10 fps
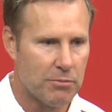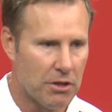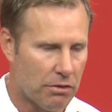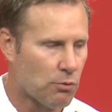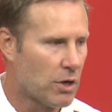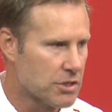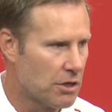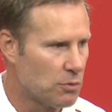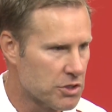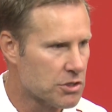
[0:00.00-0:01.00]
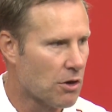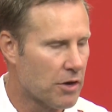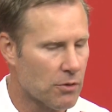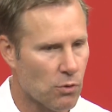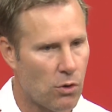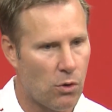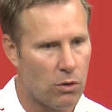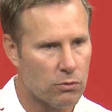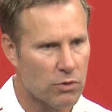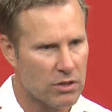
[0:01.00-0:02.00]
being thrust into a starting
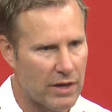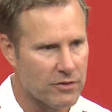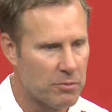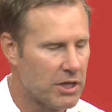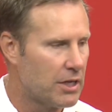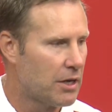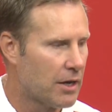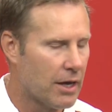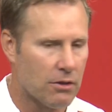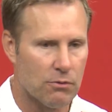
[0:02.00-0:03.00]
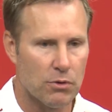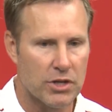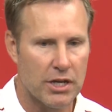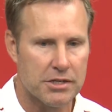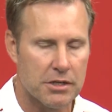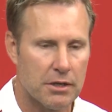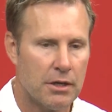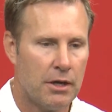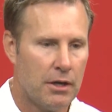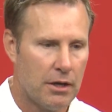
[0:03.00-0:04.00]
role, really after being in and out of the rotation
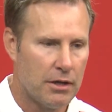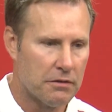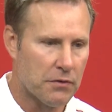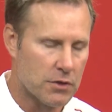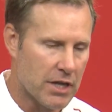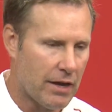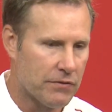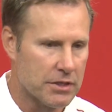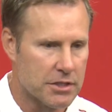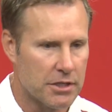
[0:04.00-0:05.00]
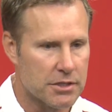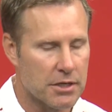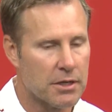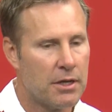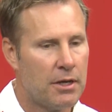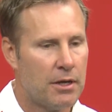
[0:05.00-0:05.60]
in the first half of the season.